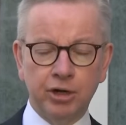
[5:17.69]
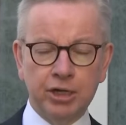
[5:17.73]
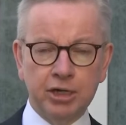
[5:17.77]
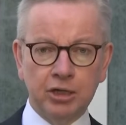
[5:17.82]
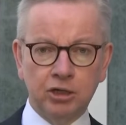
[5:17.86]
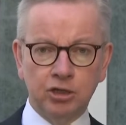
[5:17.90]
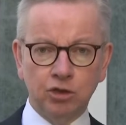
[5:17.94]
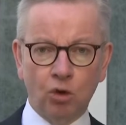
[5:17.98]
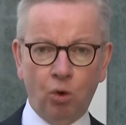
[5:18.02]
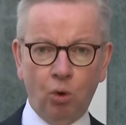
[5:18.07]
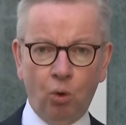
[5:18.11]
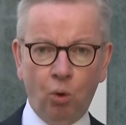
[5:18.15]

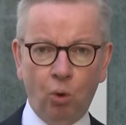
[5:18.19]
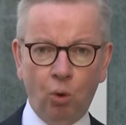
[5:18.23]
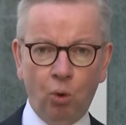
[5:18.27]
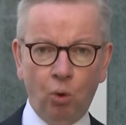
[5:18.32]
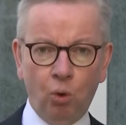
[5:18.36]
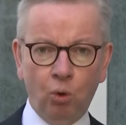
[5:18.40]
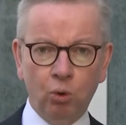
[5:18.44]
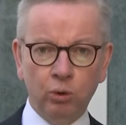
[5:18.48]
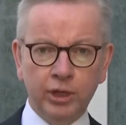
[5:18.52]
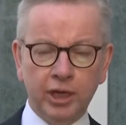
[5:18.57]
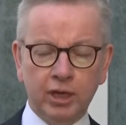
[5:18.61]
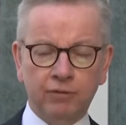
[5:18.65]
brings
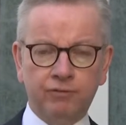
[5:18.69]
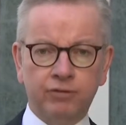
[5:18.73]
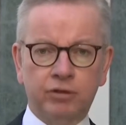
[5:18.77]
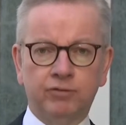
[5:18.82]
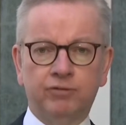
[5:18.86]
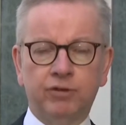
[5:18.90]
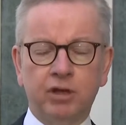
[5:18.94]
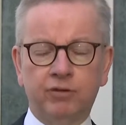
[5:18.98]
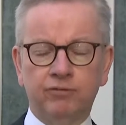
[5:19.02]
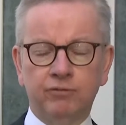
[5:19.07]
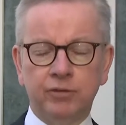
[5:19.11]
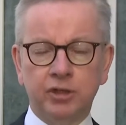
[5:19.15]
all the
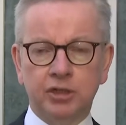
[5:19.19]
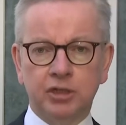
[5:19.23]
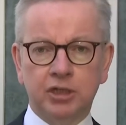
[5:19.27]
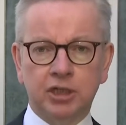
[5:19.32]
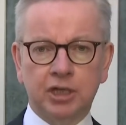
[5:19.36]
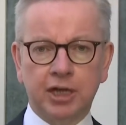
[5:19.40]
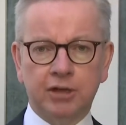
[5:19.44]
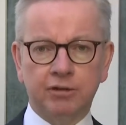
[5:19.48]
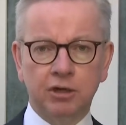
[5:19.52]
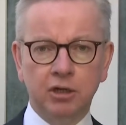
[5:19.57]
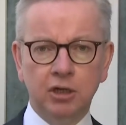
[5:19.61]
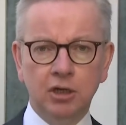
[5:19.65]
effort of government
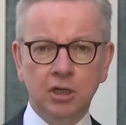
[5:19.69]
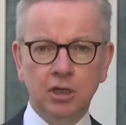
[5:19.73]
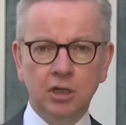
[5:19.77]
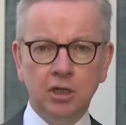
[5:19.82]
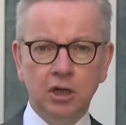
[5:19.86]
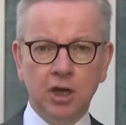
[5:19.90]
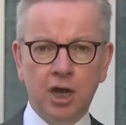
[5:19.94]
together